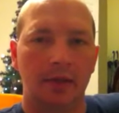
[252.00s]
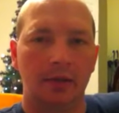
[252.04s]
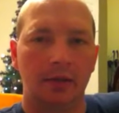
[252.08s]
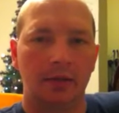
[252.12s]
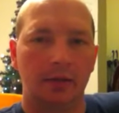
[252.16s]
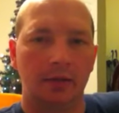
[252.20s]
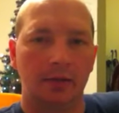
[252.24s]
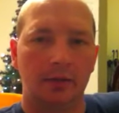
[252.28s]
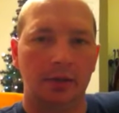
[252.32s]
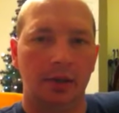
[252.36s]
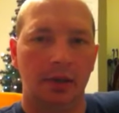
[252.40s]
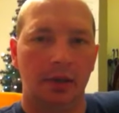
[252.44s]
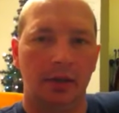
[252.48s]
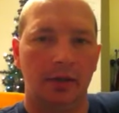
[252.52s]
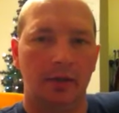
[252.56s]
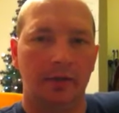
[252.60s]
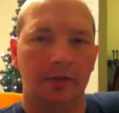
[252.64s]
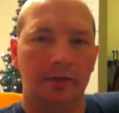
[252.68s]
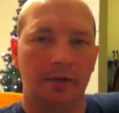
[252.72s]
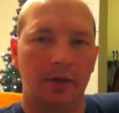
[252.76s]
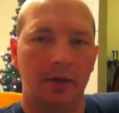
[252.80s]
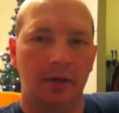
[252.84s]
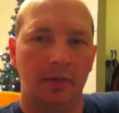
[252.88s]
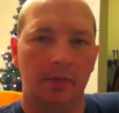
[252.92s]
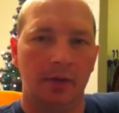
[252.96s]
Now, they
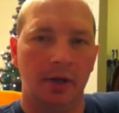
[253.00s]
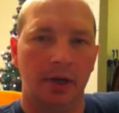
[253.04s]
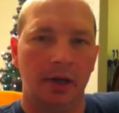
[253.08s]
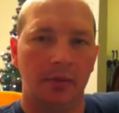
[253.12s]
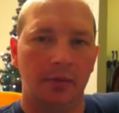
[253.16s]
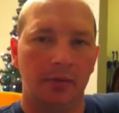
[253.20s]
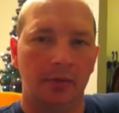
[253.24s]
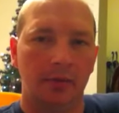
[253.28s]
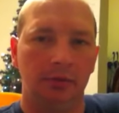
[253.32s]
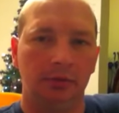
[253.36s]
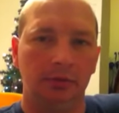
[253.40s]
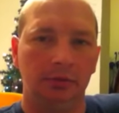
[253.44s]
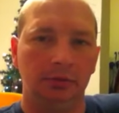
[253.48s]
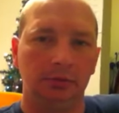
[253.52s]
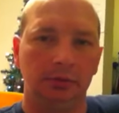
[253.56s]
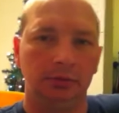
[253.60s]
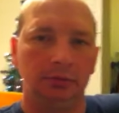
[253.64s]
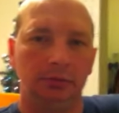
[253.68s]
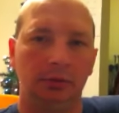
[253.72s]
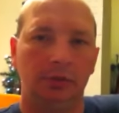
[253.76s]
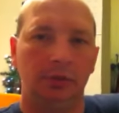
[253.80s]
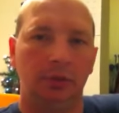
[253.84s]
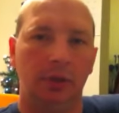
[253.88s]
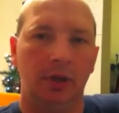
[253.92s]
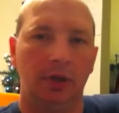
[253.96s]
say the Bible
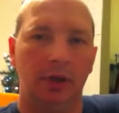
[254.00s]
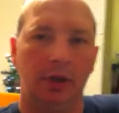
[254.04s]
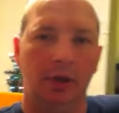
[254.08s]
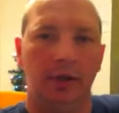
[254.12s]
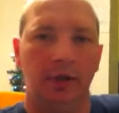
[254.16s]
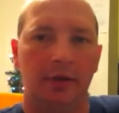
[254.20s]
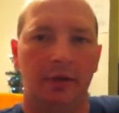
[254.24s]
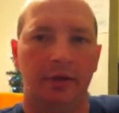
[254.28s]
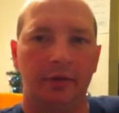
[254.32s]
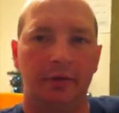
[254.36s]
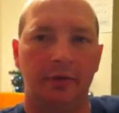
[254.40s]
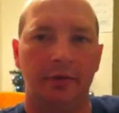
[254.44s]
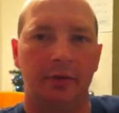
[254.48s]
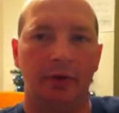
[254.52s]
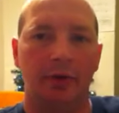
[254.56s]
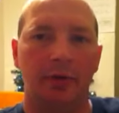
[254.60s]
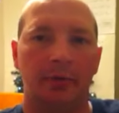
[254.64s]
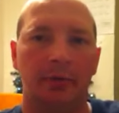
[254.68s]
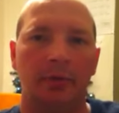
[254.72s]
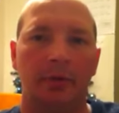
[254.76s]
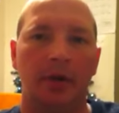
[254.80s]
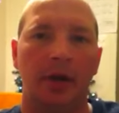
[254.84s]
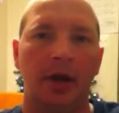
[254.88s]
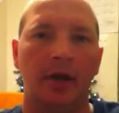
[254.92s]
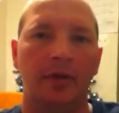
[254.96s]
is full of
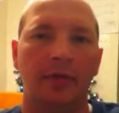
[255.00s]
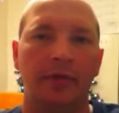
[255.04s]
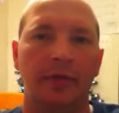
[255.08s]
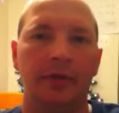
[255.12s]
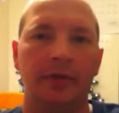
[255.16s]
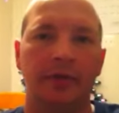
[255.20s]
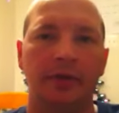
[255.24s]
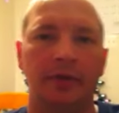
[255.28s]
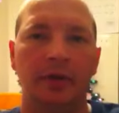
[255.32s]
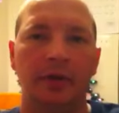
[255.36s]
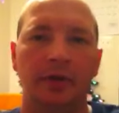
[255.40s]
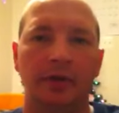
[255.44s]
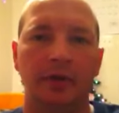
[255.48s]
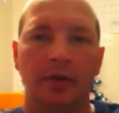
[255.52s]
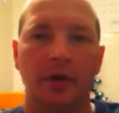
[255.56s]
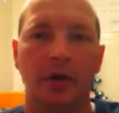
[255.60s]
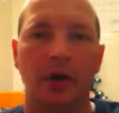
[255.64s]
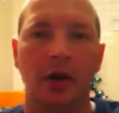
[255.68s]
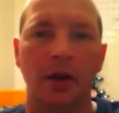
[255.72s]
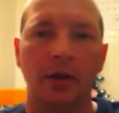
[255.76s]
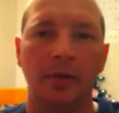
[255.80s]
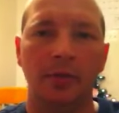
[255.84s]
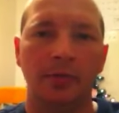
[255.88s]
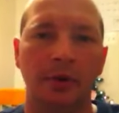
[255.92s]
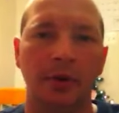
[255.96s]
prophecies, and
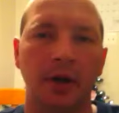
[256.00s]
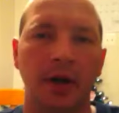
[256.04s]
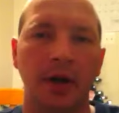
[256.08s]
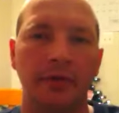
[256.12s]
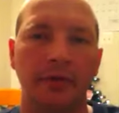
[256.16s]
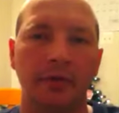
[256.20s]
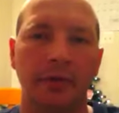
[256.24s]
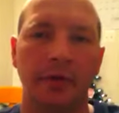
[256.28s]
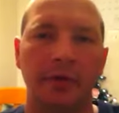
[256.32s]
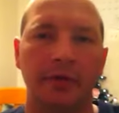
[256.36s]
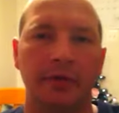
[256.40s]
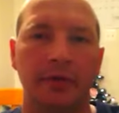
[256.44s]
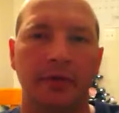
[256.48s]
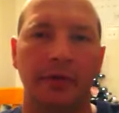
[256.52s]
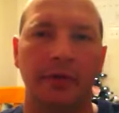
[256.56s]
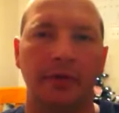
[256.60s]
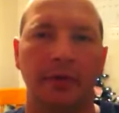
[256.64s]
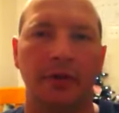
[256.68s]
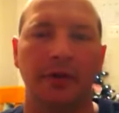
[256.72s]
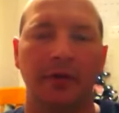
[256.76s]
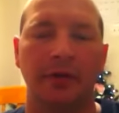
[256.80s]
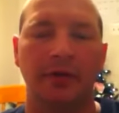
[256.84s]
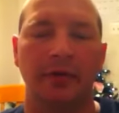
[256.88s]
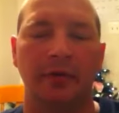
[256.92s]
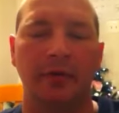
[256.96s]
all the
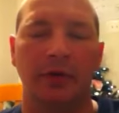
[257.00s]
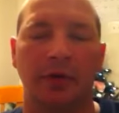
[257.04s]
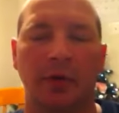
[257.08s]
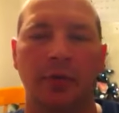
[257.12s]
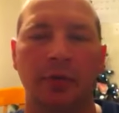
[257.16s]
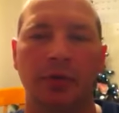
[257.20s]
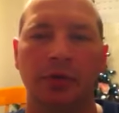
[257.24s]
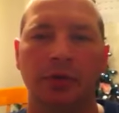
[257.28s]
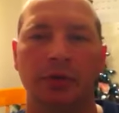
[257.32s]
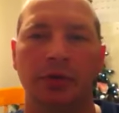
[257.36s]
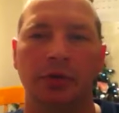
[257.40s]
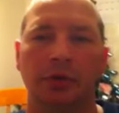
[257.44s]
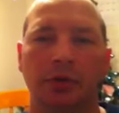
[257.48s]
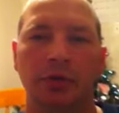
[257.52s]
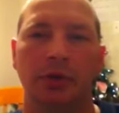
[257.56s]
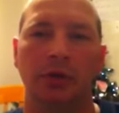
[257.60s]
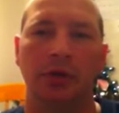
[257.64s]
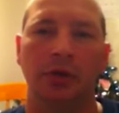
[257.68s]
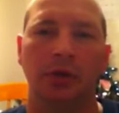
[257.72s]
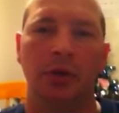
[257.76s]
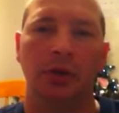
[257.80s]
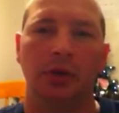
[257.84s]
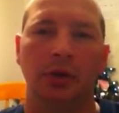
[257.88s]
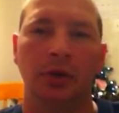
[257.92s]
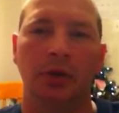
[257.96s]
prophecies have come true
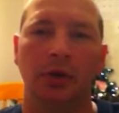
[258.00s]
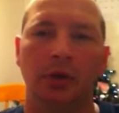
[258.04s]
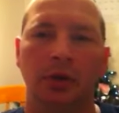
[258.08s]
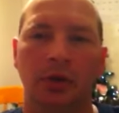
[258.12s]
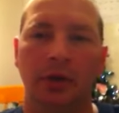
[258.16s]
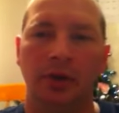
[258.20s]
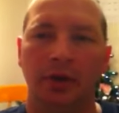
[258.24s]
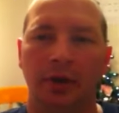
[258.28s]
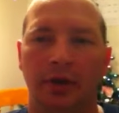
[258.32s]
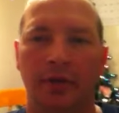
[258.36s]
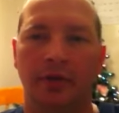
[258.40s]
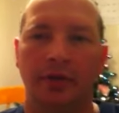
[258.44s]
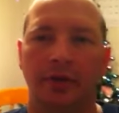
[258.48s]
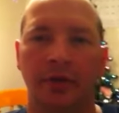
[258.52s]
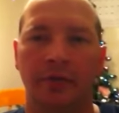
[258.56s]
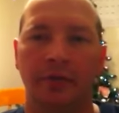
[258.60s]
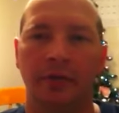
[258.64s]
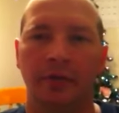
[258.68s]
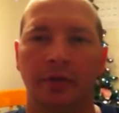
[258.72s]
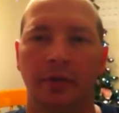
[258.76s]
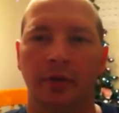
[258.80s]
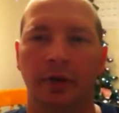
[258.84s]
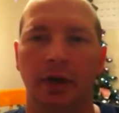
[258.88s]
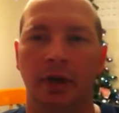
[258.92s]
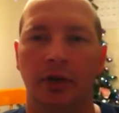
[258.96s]
except
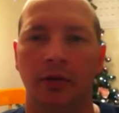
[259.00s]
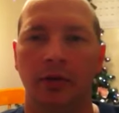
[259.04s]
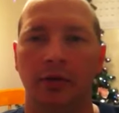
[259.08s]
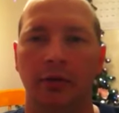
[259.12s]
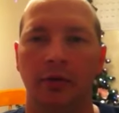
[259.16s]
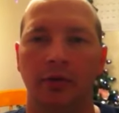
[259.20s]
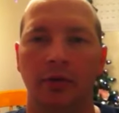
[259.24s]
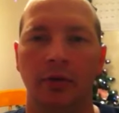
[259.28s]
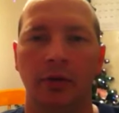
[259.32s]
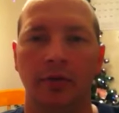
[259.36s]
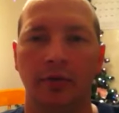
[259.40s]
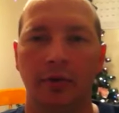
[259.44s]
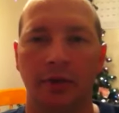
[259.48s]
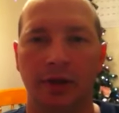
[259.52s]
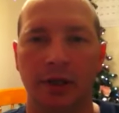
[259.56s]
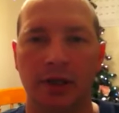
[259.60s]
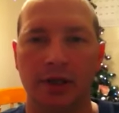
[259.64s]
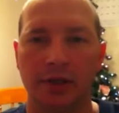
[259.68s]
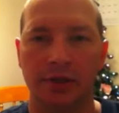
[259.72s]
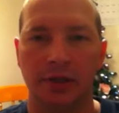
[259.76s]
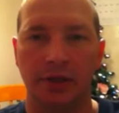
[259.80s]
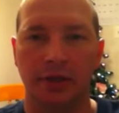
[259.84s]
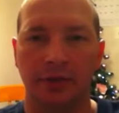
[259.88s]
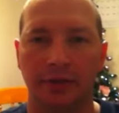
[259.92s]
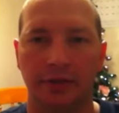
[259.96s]
for
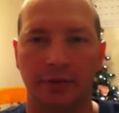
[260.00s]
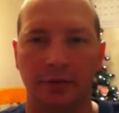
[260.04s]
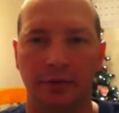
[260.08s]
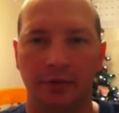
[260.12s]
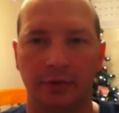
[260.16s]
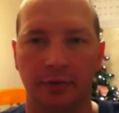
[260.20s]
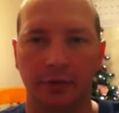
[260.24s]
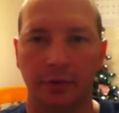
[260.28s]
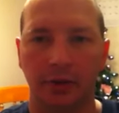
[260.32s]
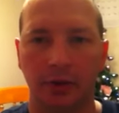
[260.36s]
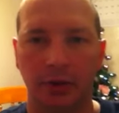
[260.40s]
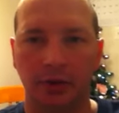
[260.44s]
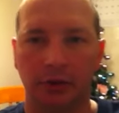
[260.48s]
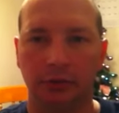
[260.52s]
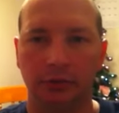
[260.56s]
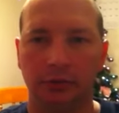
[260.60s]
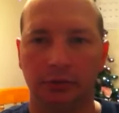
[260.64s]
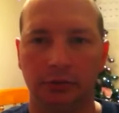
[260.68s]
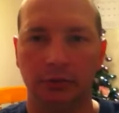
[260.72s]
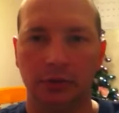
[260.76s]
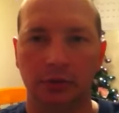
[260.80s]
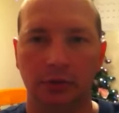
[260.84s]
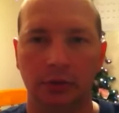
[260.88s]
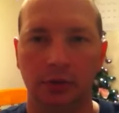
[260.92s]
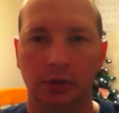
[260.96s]
Revelation so far.
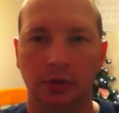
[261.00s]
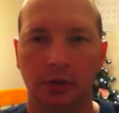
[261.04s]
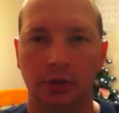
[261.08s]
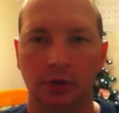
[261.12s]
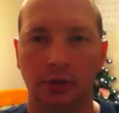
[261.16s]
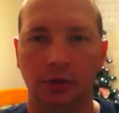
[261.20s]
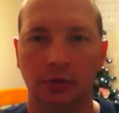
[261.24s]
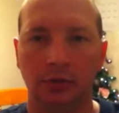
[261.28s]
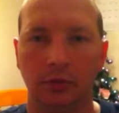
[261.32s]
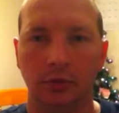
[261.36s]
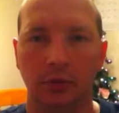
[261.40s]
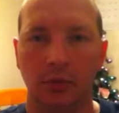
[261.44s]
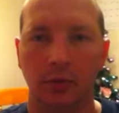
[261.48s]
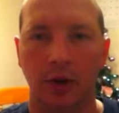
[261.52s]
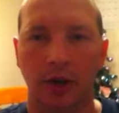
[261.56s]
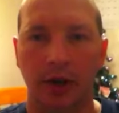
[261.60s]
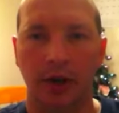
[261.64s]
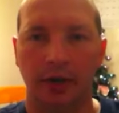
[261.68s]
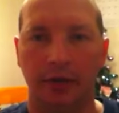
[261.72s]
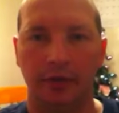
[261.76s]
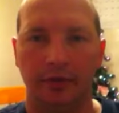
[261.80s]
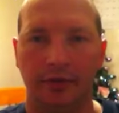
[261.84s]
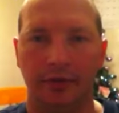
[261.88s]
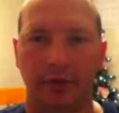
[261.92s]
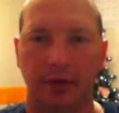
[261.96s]
Well, why
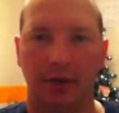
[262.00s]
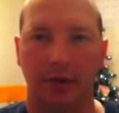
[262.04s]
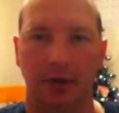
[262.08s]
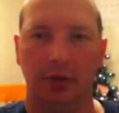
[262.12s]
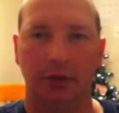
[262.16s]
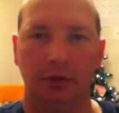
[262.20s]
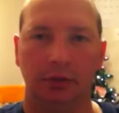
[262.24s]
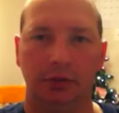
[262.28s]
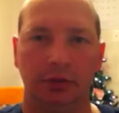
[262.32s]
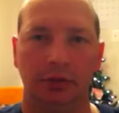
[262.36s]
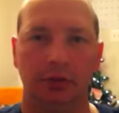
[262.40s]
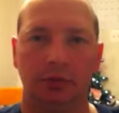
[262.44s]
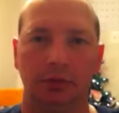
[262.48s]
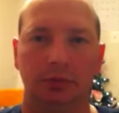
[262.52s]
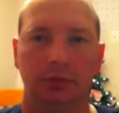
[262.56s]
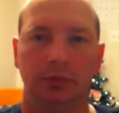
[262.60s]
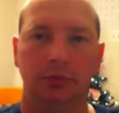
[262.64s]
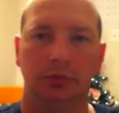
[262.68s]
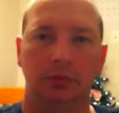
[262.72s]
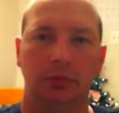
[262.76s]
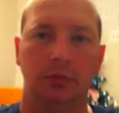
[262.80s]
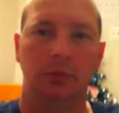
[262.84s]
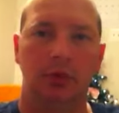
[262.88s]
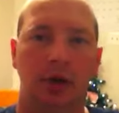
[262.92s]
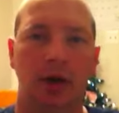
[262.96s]
is that?
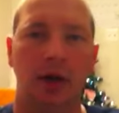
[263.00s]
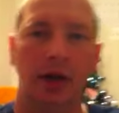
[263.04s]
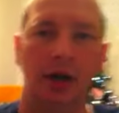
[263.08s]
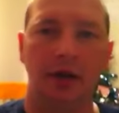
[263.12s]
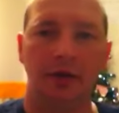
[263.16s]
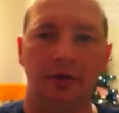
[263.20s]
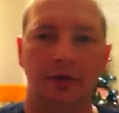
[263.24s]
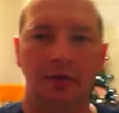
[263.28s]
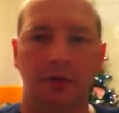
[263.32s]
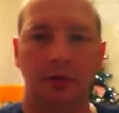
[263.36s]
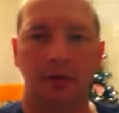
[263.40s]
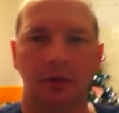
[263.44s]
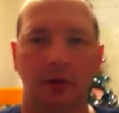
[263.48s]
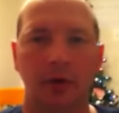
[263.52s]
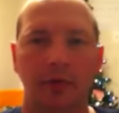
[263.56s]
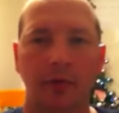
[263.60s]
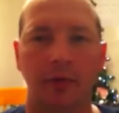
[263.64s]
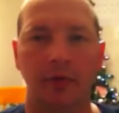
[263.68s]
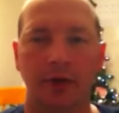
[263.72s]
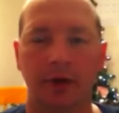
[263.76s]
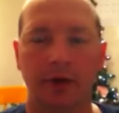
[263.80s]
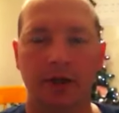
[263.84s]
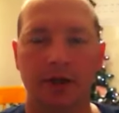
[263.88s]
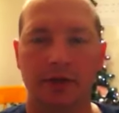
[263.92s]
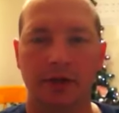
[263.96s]
Why hasn't
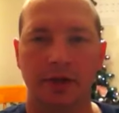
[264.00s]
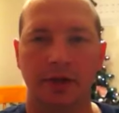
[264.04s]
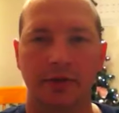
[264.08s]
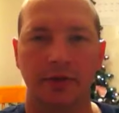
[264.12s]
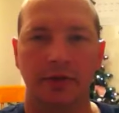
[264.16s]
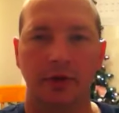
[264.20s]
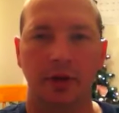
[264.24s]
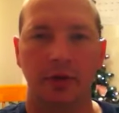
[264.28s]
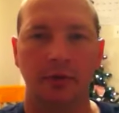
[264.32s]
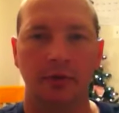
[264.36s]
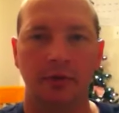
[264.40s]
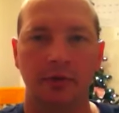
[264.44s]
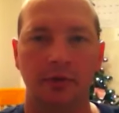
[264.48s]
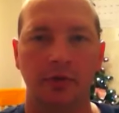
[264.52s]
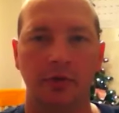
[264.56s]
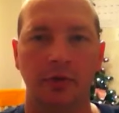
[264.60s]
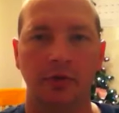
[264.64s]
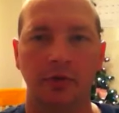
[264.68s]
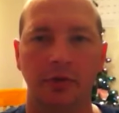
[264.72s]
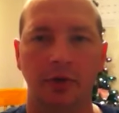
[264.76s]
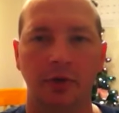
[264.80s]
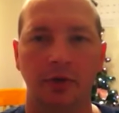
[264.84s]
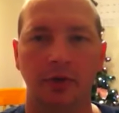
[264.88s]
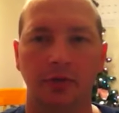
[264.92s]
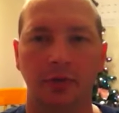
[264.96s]
Revelations come true
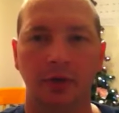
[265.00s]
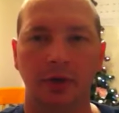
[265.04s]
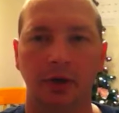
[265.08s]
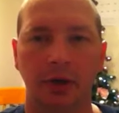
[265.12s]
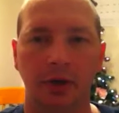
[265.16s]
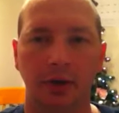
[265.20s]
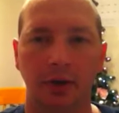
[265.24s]
so far?